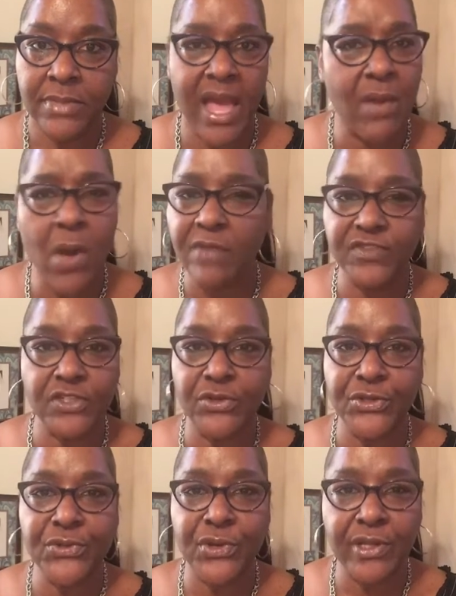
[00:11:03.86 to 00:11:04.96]
How often are
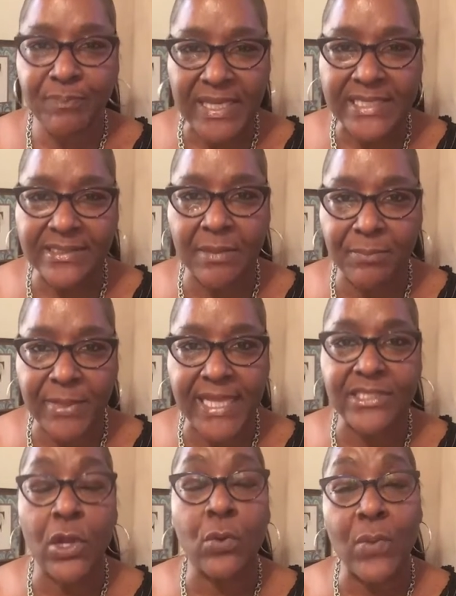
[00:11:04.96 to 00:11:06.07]
you going to be
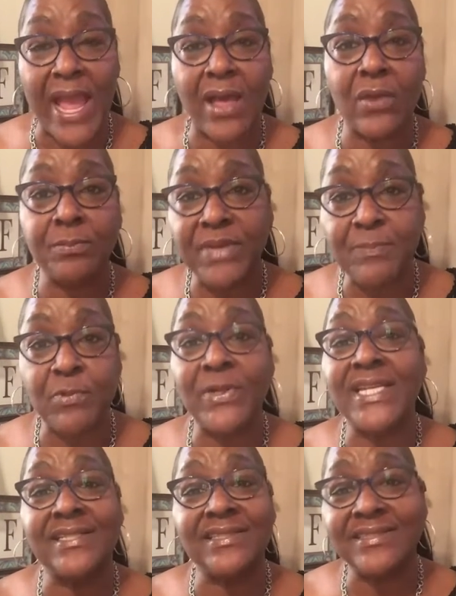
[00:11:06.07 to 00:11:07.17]
someplace around people
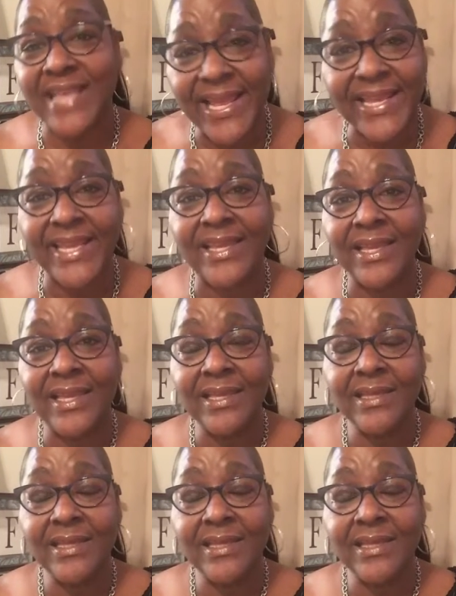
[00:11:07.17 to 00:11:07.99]
in a setting